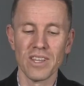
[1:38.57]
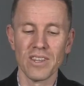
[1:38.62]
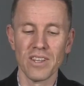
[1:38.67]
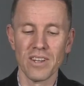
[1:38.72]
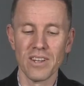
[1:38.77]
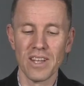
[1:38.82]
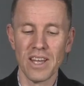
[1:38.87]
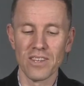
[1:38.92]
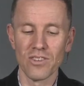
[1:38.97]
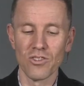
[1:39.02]

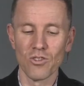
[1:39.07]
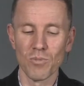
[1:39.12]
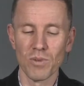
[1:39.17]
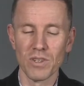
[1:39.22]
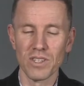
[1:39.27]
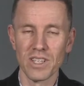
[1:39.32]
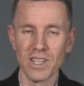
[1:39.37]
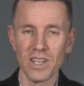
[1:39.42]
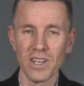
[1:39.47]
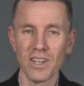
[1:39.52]
that it has no
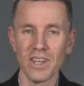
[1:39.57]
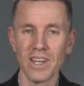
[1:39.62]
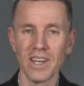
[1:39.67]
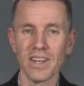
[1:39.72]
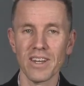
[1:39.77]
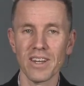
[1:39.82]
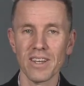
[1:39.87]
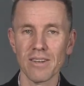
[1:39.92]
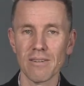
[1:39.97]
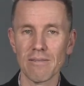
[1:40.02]
particular
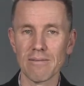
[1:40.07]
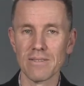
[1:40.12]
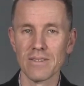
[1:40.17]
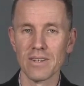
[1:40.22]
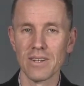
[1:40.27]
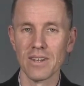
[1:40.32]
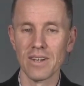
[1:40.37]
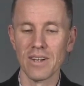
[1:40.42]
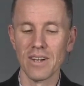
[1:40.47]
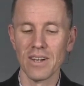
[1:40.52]
ending,
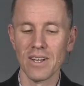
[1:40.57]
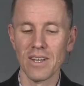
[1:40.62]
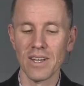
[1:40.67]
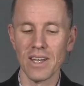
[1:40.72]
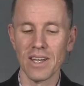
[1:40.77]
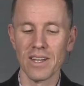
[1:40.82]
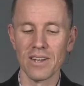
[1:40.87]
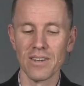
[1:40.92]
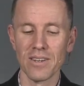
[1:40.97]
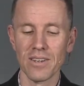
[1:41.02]

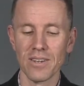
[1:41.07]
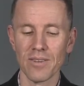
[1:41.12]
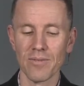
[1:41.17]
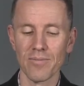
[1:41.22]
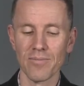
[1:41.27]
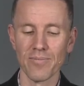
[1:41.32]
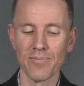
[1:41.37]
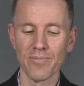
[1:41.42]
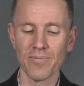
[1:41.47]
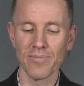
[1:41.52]

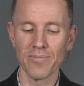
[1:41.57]
and